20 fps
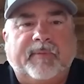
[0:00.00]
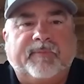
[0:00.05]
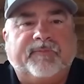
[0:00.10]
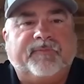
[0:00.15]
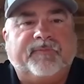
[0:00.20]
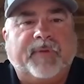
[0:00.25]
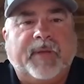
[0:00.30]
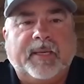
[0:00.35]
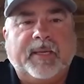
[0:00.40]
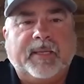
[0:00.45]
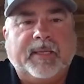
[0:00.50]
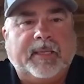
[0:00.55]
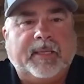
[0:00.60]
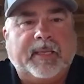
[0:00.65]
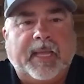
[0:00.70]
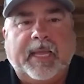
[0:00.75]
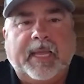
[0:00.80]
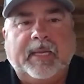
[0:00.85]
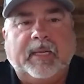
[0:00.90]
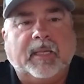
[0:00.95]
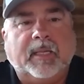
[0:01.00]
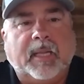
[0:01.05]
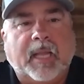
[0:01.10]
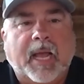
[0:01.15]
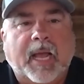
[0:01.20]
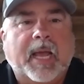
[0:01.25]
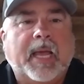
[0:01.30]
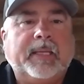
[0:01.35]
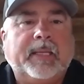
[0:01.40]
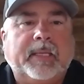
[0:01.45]
funded a
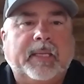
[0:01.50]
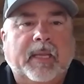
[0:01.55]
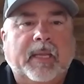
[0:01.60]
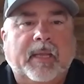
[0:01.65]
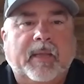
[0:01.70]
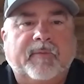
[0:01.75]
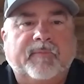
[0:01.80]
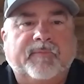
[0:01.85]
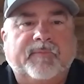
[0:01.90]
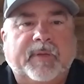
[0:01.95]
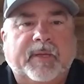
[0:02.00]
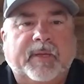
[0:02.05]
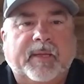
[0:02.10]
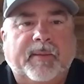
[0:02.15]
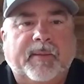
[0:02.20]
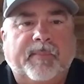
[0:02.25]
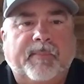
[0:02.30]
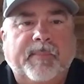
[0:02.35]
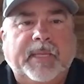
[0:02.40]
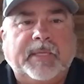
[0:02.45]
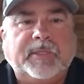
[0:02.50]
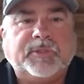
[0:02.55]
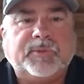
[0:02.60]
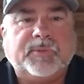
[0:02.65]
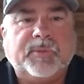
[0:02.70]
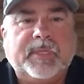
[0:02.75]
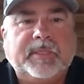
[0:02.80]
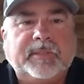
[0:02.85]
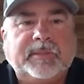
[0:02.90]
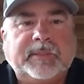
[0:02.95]
lot of
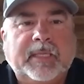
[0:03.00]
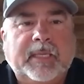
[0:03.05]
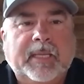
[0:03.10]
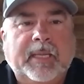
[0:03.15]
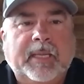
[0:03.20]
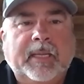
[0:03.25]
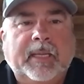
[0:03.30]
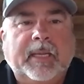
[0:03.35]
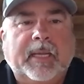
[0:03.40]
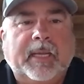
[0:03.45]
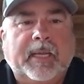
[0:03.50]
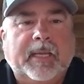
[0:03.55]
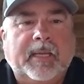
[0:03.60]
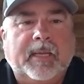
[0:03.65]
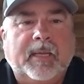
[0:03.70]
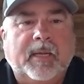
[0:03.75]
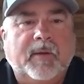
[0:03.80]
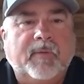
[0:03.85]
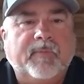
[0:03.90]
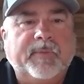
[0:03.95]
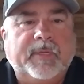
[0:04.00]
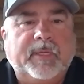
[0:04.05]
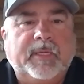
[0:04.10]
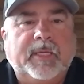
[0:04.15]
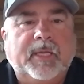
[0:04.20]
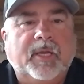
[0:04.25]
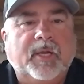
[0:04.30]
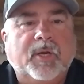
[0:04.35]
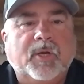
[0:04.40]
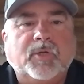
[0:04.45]
ministries over the
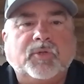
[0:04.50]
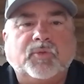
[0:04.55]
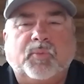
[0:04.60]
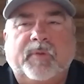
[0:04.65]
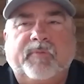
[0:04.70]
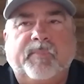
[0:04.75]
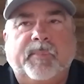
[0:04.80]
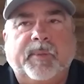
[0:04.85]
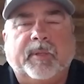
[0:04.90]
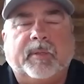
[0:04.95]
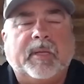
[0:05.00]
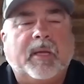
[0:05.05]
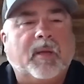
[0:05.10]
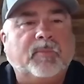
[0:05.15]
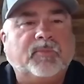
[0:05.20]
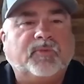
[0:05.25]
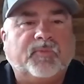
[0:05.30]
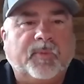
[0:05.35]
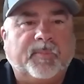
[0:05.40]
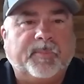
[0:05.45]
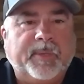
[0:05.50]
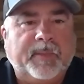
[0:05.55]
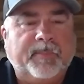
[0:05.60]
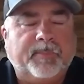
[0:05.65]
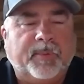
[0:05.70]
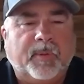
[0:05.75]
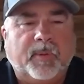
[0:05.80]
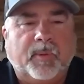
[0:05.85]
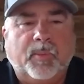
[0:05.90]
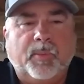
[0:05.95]
years. We've built homes for
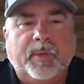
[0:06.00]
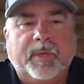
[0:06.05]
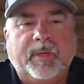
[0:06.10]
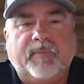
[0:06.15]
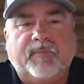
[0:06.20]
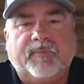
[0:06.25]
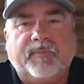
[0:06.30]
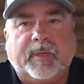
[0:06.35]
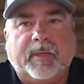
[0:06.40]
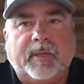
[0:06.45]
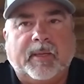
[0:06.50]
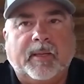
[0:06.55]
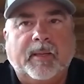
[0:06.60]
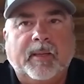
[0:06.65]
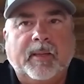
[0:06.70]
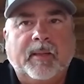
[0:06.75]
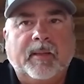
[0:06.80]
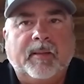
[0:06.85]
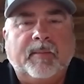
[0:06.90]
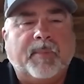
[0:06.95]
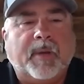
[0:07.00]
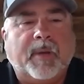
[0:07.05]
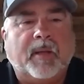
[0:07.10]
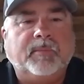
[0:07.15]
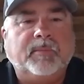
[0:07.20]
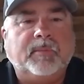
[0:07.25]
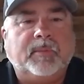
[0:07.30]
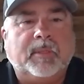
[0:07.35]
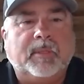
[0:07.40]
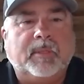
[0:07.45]
people. We've
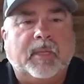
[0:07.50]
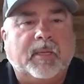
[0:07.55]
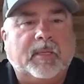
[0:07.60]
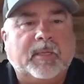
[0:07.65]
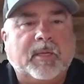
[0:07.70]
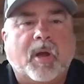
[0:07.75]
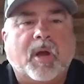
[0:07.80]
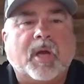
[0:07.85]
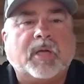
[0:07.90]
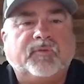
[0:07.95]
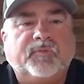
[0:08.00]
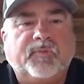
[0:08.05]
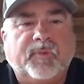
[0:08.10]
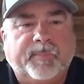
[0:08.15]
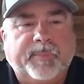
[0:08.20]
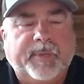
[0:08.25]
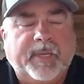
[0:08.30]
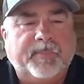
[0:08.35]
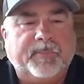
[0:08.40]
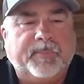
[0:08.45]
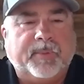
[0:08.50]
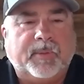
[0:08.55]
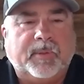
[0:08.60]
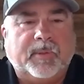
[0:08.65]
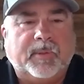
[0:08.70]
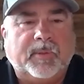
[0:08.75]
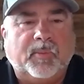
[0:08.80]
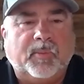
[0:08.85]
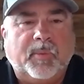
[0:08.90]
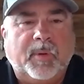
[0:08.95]
bought cars for
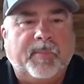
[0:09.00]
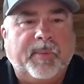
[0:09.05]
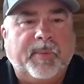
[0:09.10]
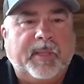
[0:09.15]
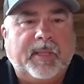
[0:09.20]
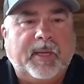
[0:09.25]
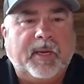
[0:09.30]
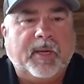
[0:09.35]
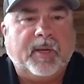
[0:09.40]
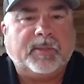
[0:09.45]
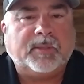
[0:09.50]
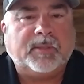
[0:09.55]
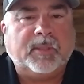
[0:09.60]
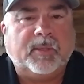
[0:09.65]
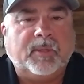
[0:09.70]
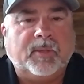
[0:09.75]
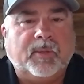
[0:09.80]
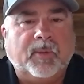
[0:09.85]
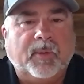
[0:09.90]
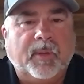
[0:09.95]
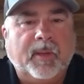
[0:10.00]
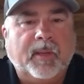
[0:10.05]
people. We've been there to,